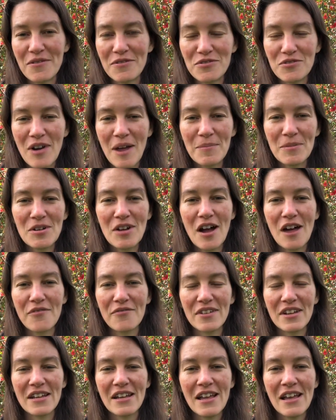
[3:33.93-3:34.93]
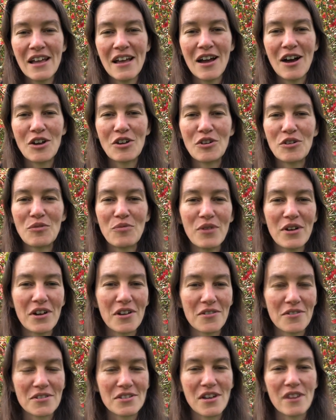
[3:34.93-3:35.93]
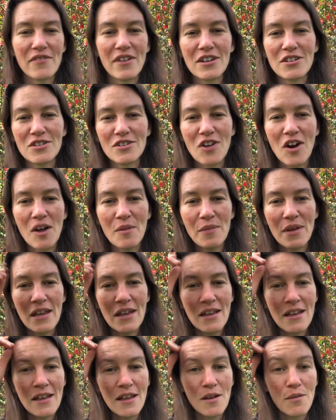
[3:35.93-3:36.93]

We've dropped it off at a Goodwill or Salvation Army.